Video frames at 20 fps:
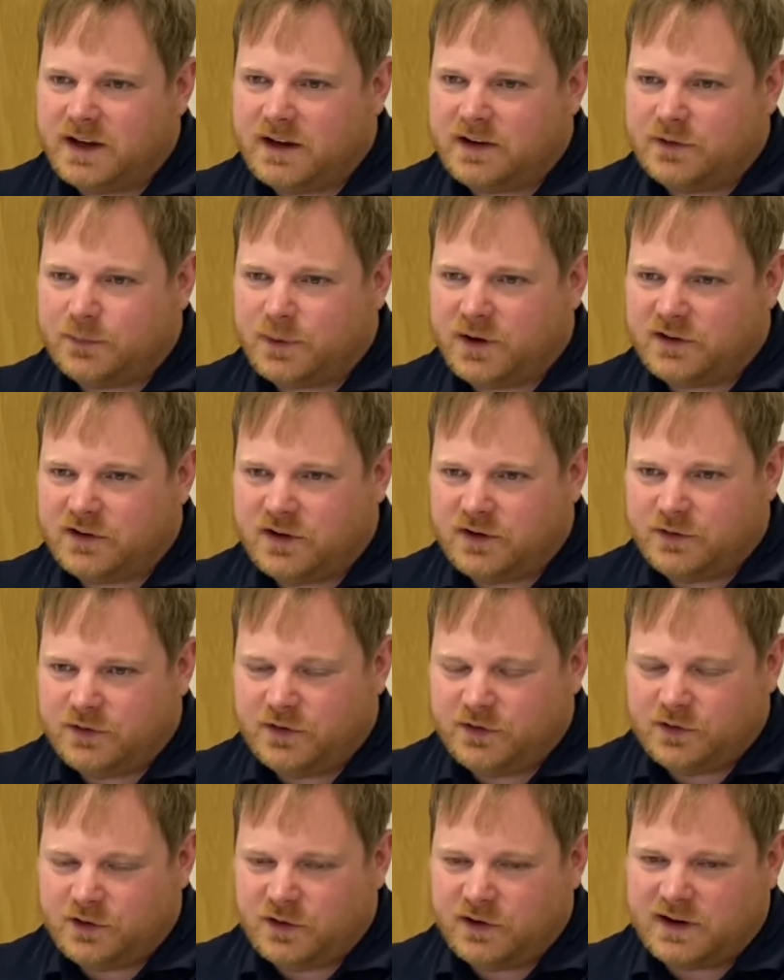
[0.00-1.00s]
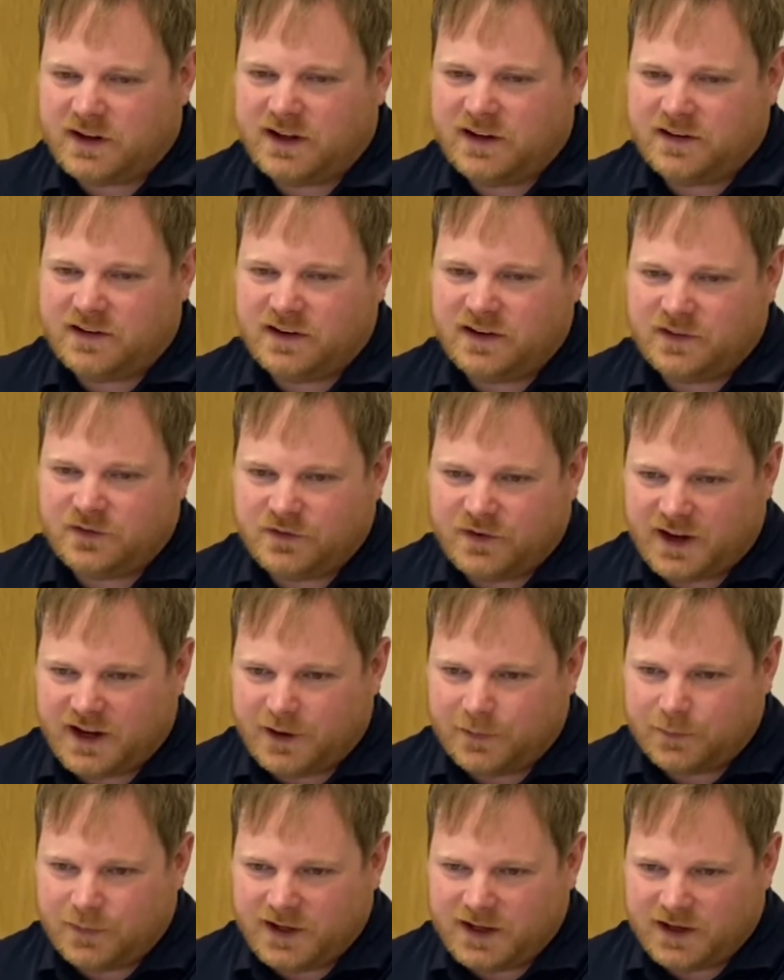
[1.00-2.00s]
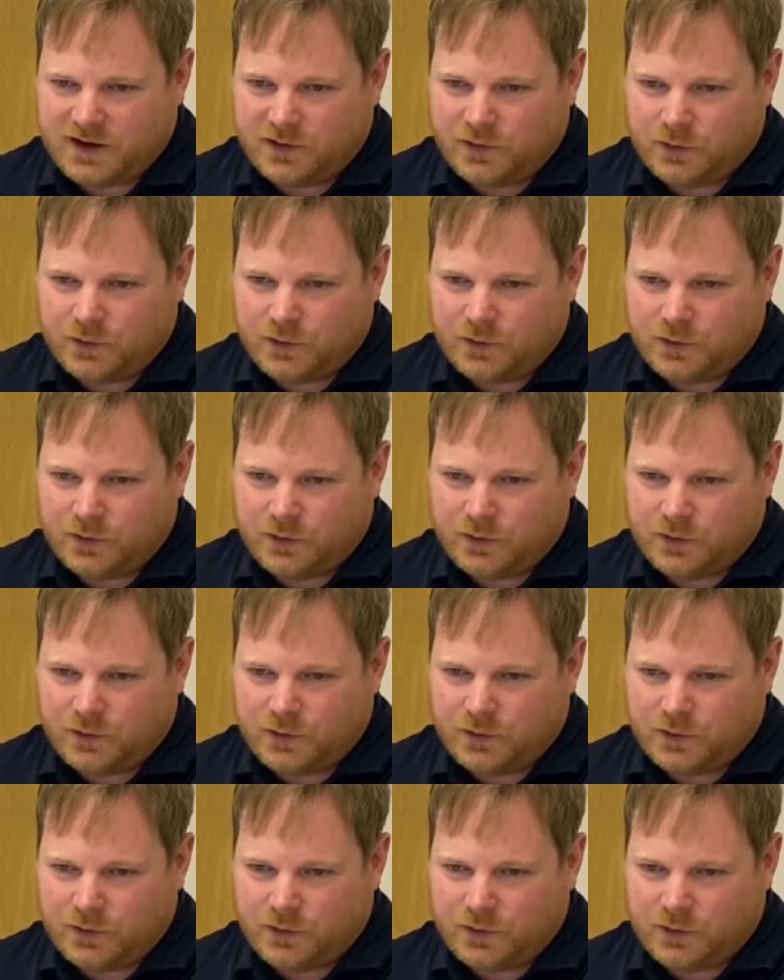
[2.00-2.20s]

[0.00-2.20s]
especially if you've got kids in the family